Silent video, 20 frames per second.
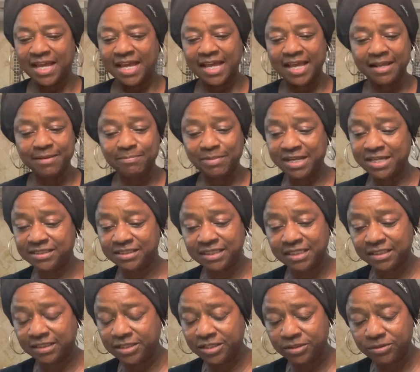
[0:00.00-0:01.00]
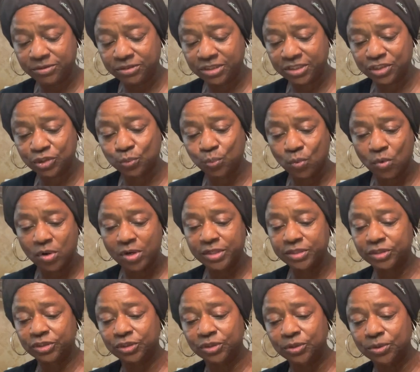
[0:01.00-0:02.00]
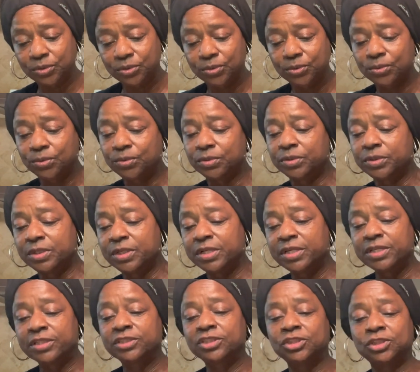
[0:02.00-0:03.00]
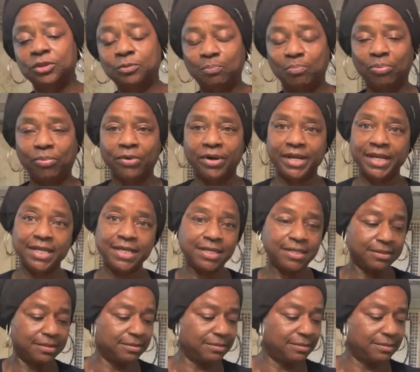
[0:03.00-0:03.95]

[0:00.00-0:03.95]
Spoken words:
And basically, you just want to spray